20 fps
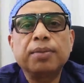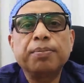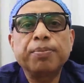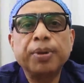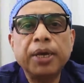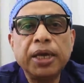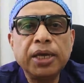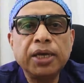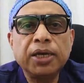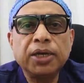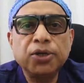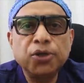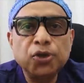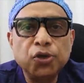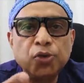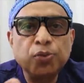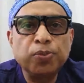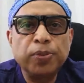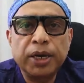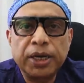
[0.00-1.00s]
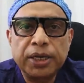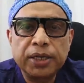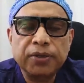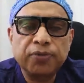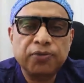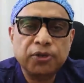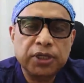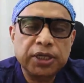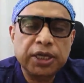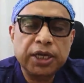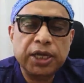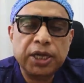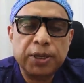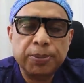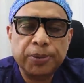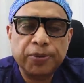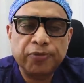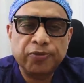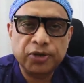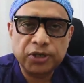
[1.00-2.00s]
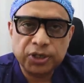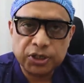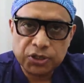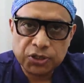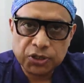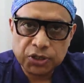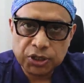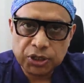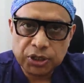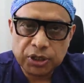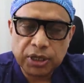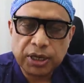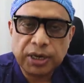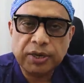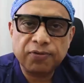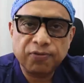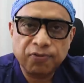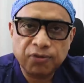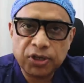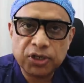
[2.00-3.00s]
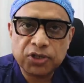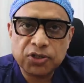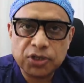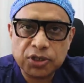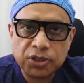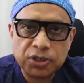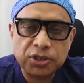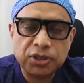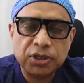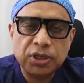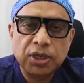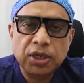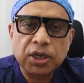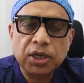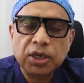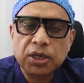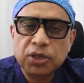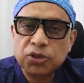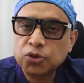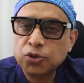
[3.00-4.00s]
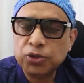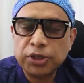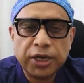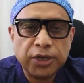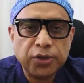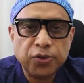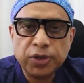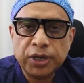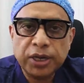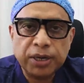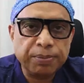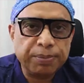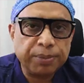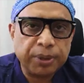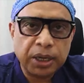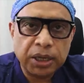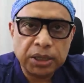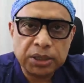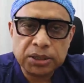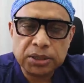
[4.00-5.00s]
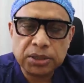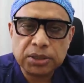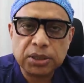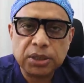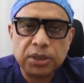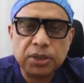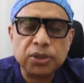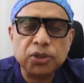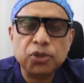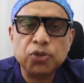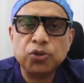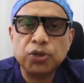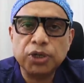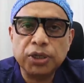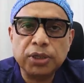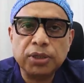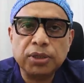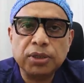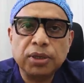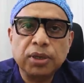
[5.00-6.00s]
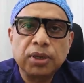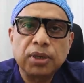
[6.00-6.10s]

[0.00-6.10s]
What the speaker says: make a new bladder with the help of intestine and fix it so that you can pass urine